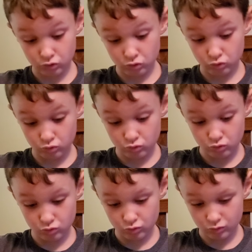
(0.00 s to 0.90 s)

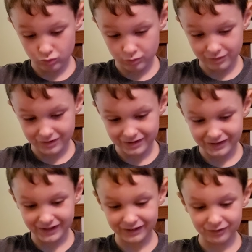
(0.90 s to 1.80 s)
Ooh,
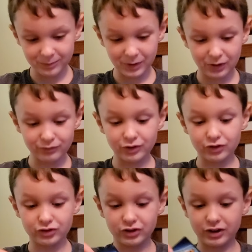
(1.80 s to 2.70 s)
an even better
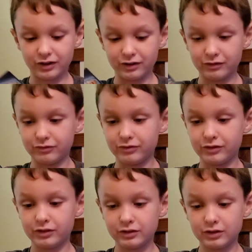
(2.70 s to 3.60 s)
version of
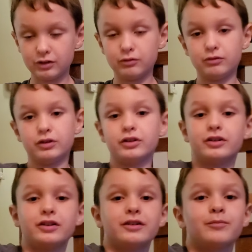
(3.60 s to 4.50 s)
one of
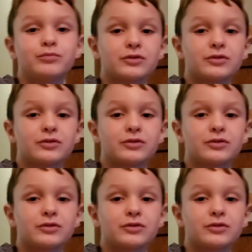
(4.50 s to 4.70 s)
the